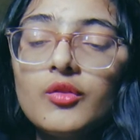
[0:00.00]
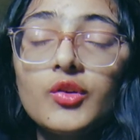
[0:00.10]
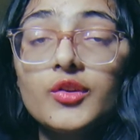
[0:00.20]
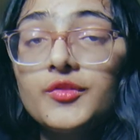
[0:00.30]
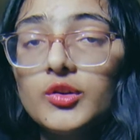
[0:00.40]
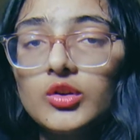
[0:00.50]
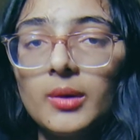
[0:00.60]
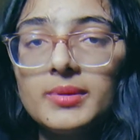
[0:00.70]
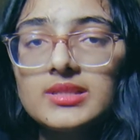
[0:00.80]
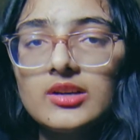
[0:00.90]
for a few
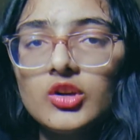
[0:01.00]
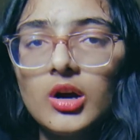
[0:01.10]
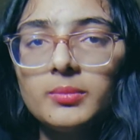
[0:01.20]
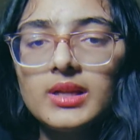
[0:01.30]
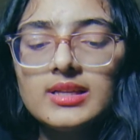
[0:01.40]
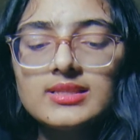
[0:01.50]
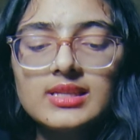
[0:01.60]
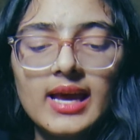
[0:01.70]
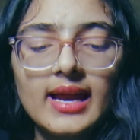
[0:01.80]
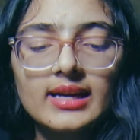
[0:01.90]
topics in ray
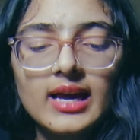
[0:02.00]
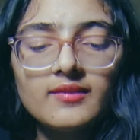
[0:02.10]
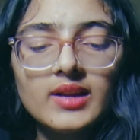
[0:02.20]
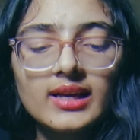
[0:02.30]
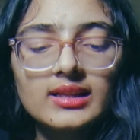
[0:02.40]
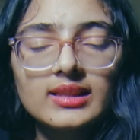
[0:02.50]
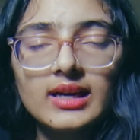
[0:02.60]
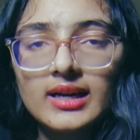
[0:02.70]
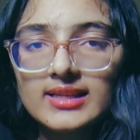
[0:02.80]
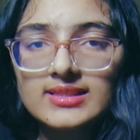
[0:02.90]
optics, and I've taken
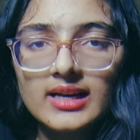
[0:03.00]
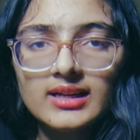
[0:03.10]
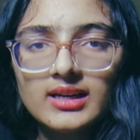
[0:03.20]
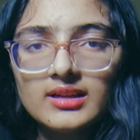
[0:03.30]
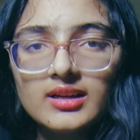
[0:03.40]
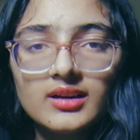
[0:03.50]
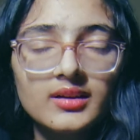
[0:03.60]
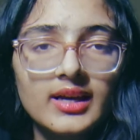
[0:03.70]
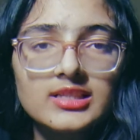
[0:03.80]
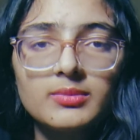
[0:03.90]
the extended
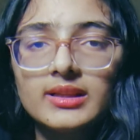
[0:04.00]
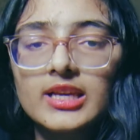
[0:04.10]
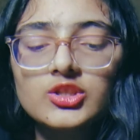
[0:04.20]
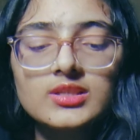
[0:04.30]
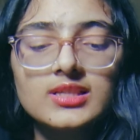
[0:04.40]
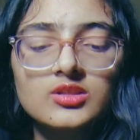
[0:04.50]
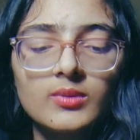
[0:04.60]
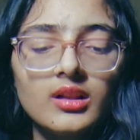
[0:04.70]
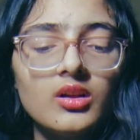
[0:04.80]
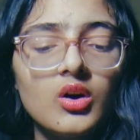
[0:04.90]
explanations as
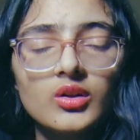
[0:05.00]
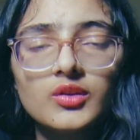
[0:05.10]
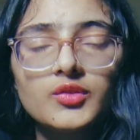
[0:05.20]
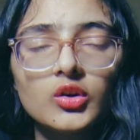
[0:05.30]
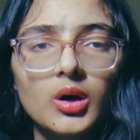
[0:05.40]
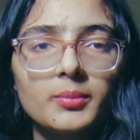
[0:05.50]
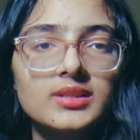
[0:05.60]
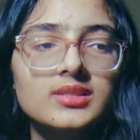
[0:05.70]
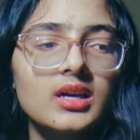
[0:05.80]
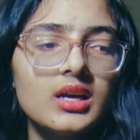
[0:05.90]
well on a few
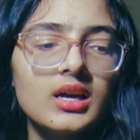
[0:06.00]
topics.